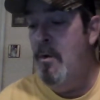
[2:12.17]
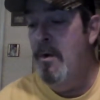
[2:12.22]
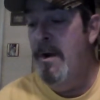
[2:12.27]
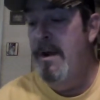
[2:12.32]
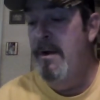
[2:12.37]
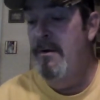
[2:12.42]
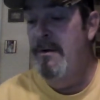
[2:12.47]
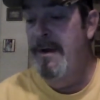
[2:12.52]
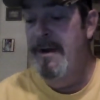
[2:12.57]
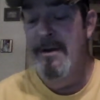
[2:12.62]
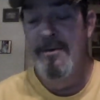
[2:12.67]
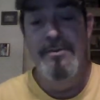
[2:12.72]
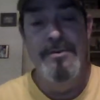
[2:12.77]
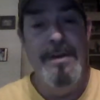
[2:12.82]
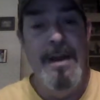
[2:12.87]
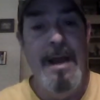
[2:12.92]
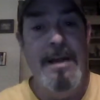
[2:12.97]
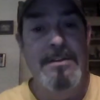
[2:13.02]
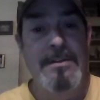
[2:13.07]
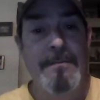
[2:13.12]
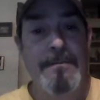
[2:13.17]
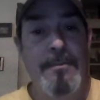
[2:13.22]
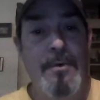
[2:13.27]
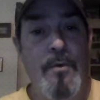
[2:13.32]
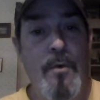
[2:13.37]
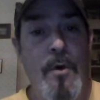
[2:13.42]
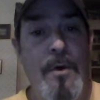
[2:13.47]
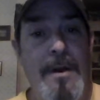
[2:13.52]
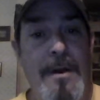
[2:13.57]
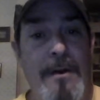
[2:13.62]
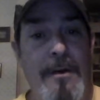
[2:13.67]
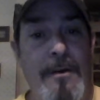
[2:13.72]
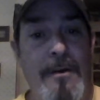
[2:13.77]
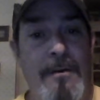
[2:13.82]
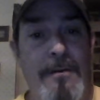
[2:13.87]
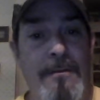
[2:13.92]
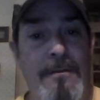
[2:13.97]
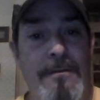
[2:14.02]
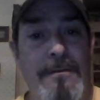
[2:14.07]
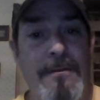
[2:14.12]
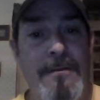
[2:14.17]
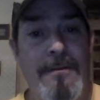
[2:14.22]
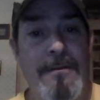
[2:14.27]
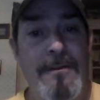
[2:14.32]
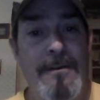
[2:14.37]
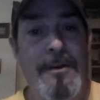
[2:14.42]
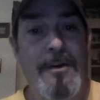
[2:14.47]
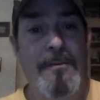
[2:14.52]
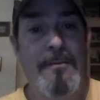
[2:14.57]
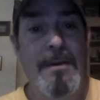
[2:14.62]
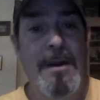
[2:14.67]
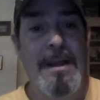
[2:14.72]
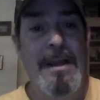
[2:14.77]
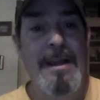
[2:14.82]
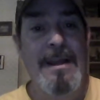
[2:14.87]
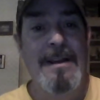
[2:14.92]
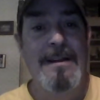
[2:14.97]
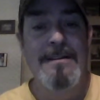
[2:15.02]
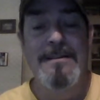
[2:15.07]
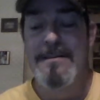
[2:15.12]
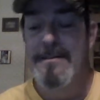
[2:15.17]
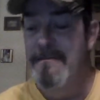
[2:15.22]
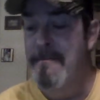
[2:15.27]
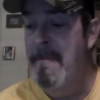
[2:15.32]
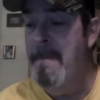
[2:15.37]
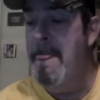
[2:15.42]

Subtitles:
Cornell and Deal's got some quirky little blends